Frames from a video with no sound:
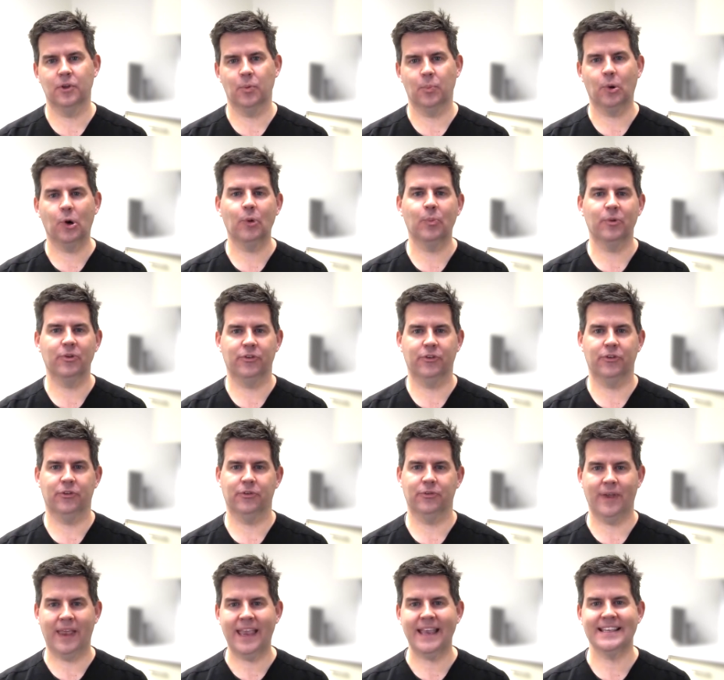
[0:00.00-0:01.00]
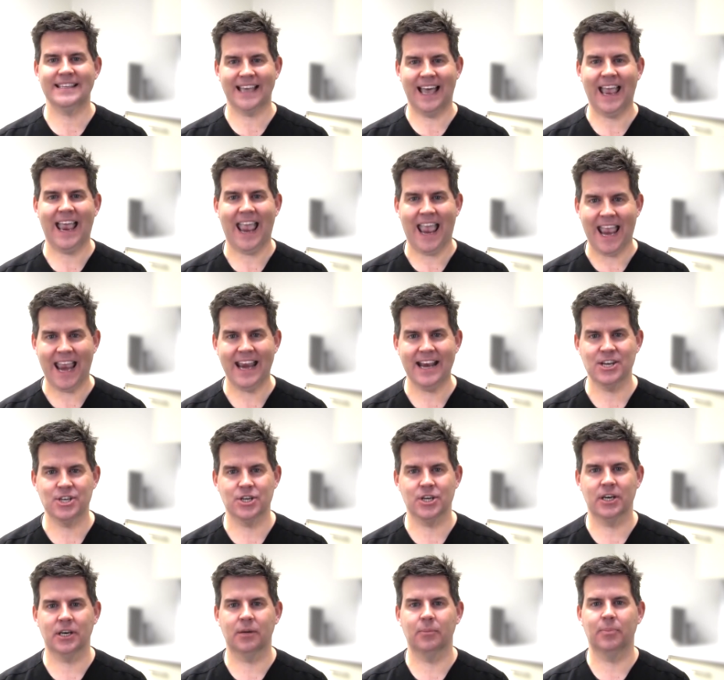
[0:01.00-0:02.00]
the purposes of
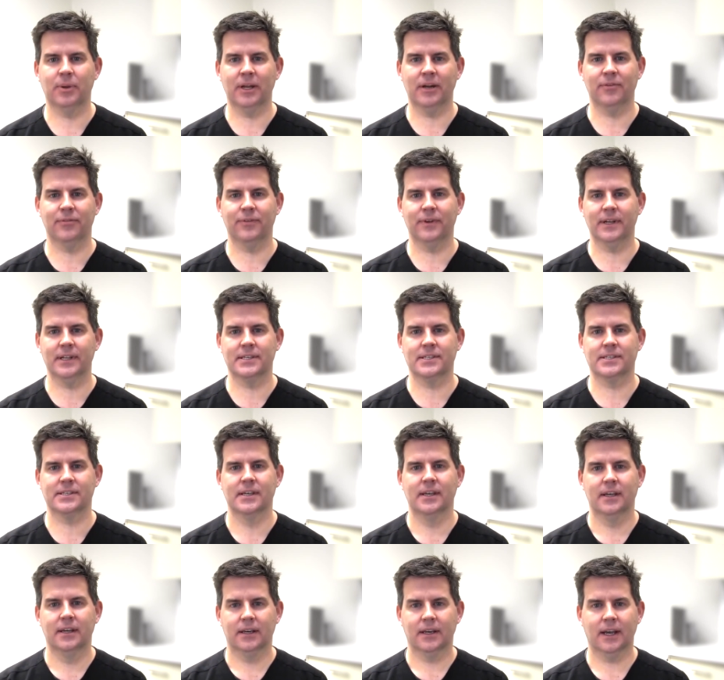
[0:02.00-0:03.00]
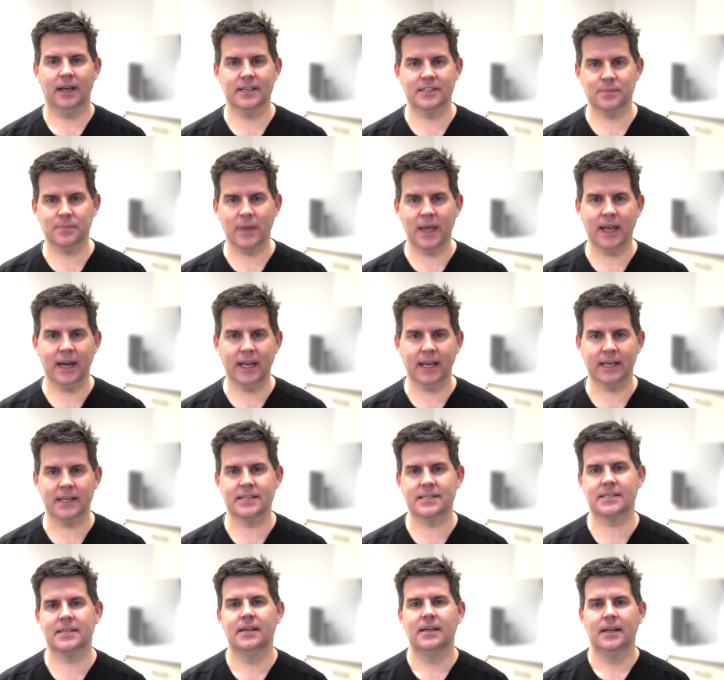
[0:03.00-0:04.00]
anti-aging benefits,
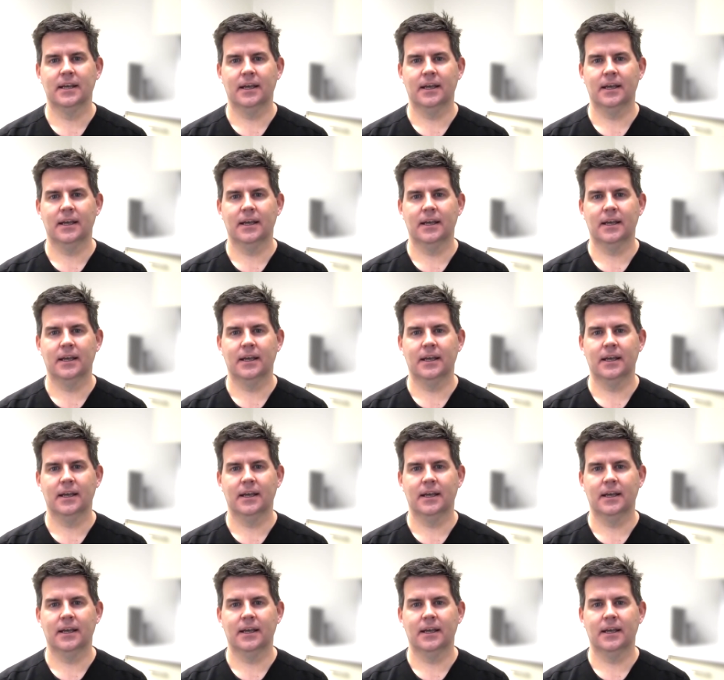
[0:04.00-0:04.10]
cosmetics.